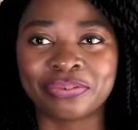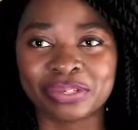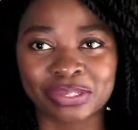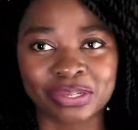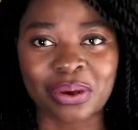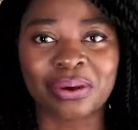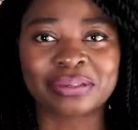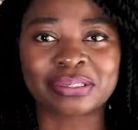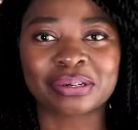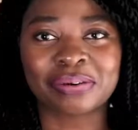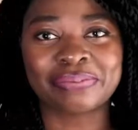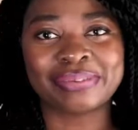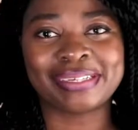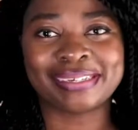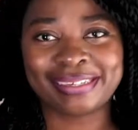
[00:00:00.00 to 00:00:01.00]
results
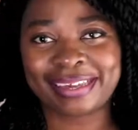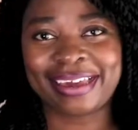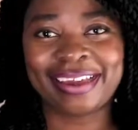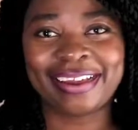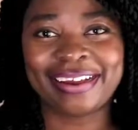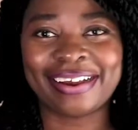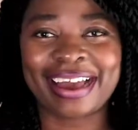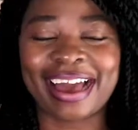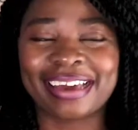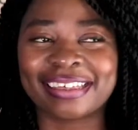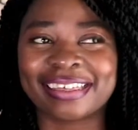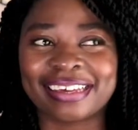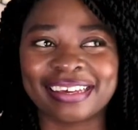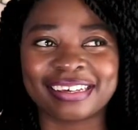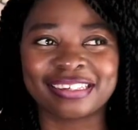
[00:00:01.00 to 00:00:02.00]
of this hair. I
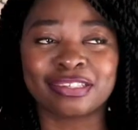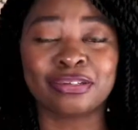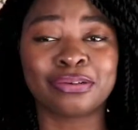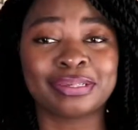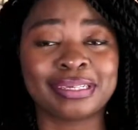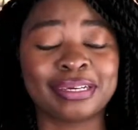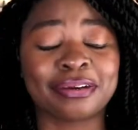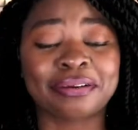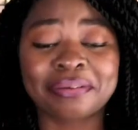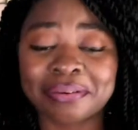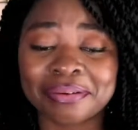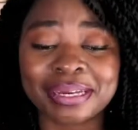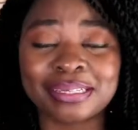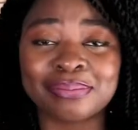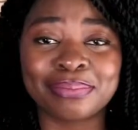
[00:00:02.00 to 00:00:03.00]
think it looks
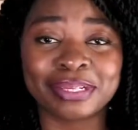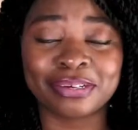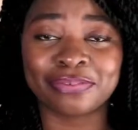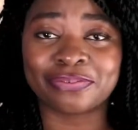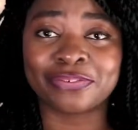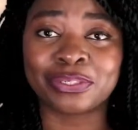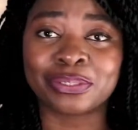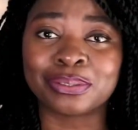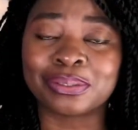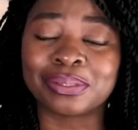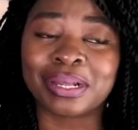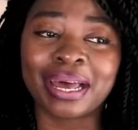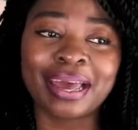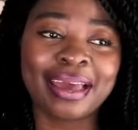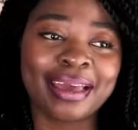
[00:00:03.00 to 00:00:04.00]
incredibly full.
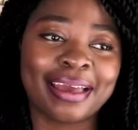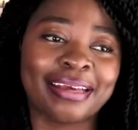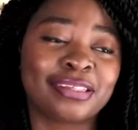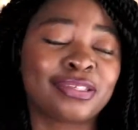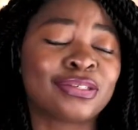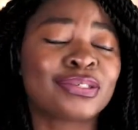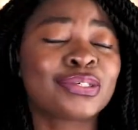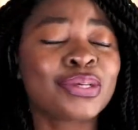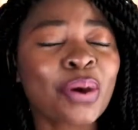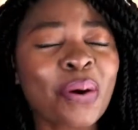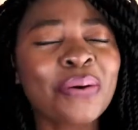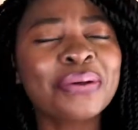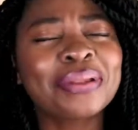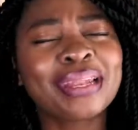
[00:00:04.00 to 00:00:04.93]
It's so